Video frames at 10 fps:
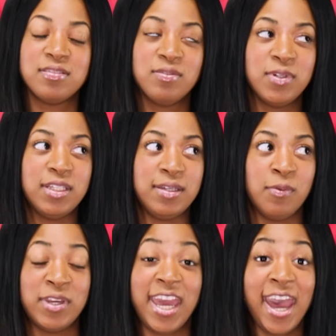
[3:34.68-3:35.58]
really
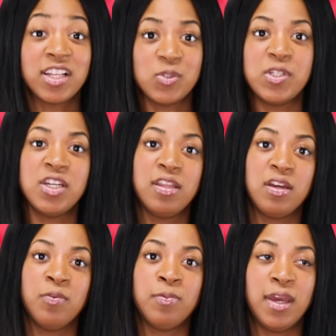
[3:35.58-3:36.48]
react to each
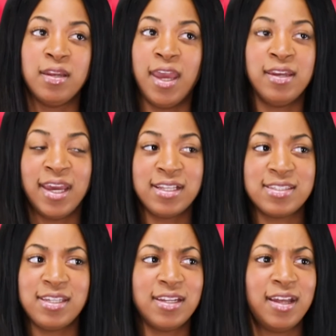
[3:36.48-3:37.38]
other. And at
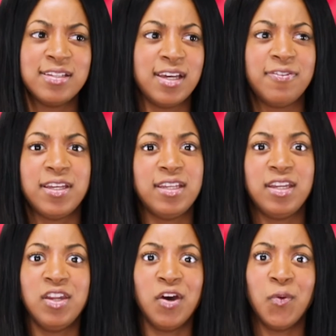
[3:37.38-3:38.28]
19, I definitely
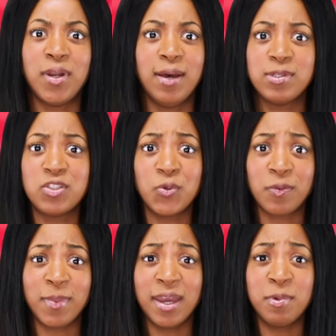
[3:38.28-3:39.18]
didn't know what I was doing
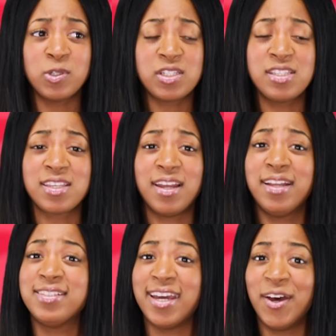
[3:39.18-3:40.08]
with my emotions, and
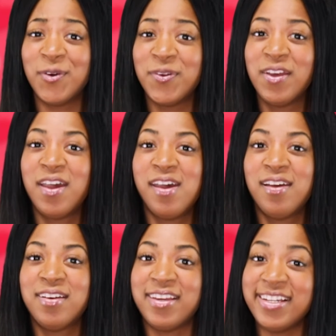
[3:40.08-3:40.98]
I doubt
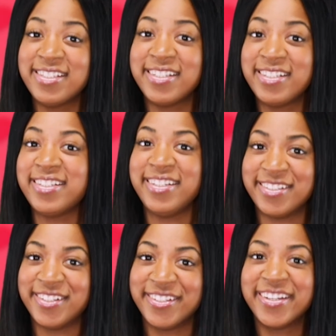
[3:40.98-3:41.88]
he didn't
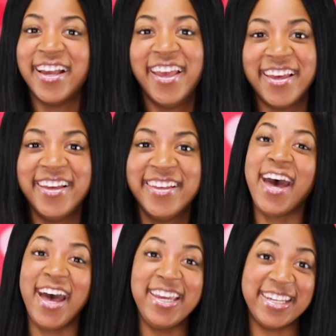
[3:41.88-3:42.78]
either.
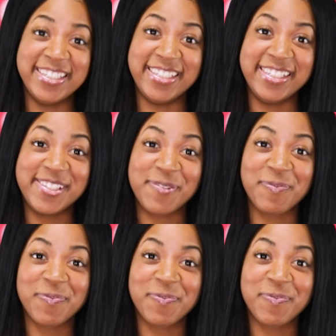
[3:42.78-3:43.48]
I ended it.